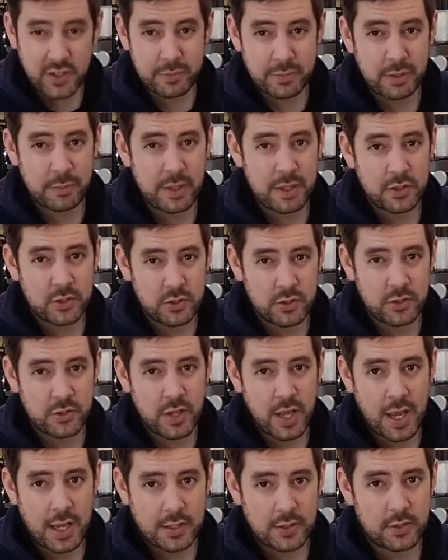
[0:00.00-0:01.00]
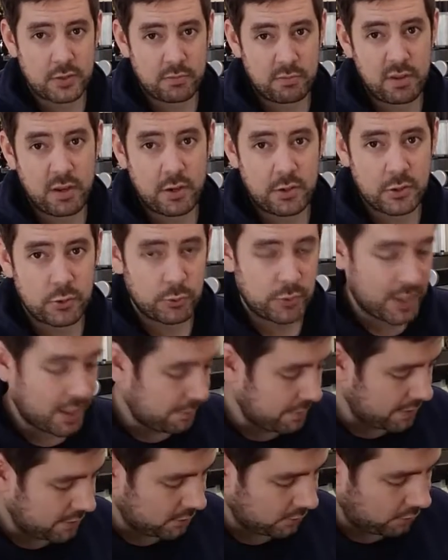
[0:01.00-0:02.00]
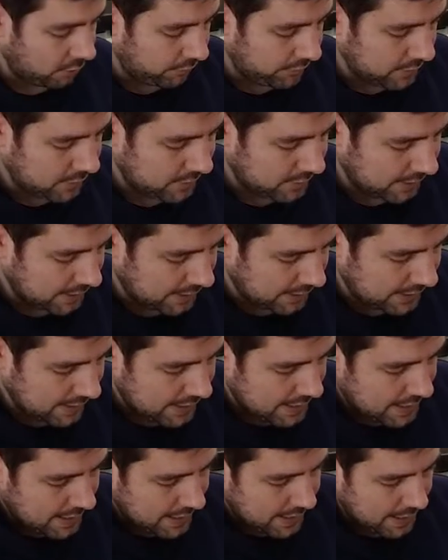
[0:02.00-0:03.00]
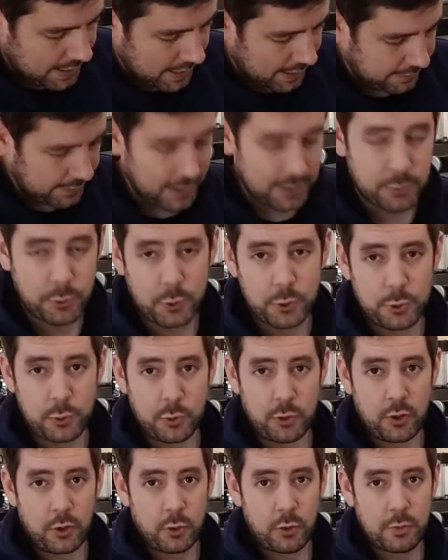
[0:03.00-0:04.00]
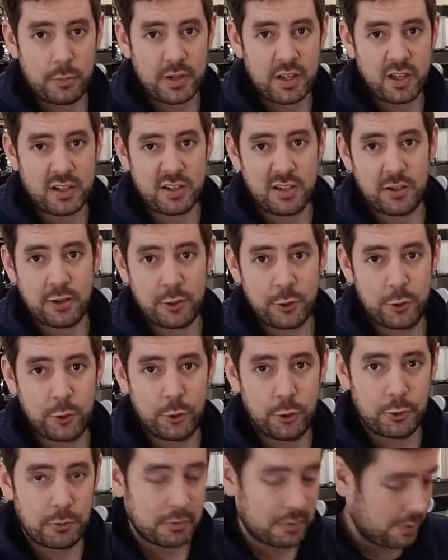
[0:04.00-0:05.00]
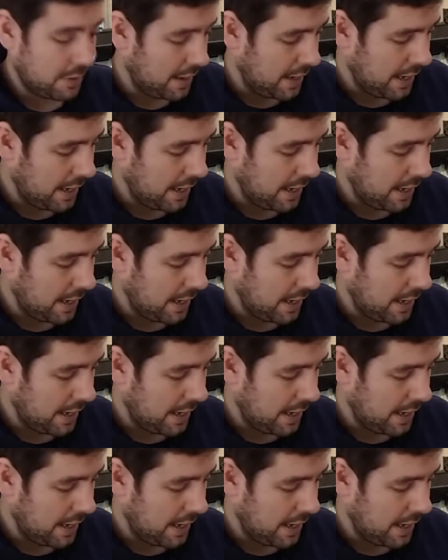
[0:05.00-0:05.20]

the same dimensions as the original dead metal, obviously, and that's what's going to be cutting through